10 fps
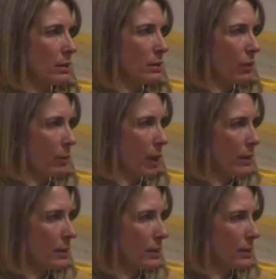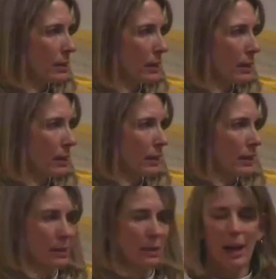from us.
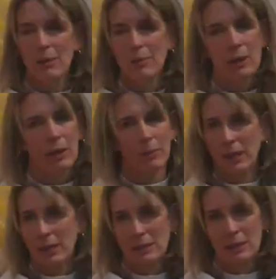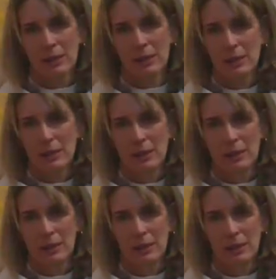It's not about our money.
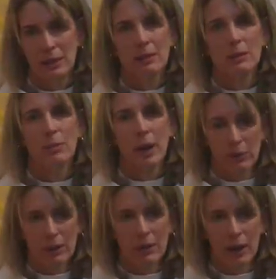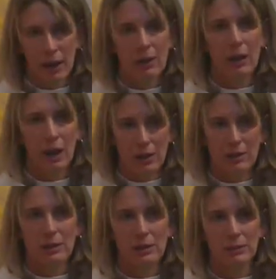It's about our heart.